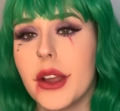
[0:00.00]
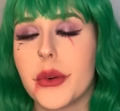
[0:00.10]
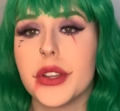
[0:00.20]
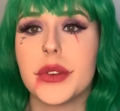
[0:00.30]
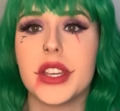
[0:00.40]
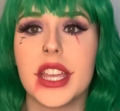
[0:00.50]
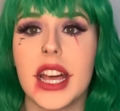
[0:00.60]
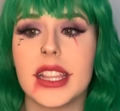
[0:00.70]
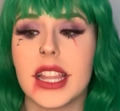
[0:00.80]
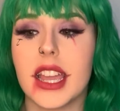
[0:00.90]
or you could
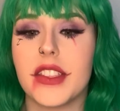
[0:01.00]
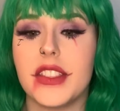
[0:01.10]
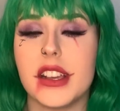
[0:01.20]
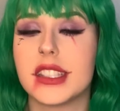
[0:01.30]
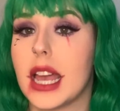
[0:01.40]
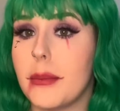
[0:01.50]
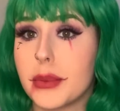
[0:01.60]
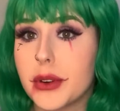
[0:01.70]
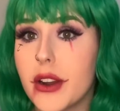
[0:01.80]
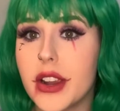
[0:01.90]
get like the
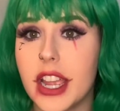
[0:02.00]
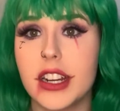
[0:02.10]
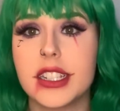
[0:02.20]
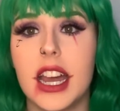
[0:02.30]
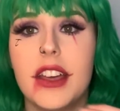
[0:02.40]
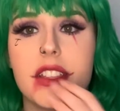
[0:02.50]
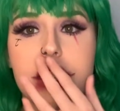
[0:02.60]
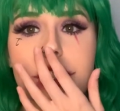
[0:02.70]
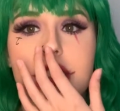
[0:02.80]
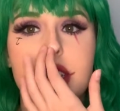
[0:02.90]
temporary hair dye
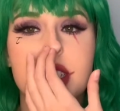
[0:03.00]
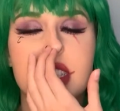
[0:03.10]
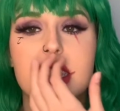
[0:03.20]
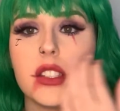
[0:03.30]
that's just,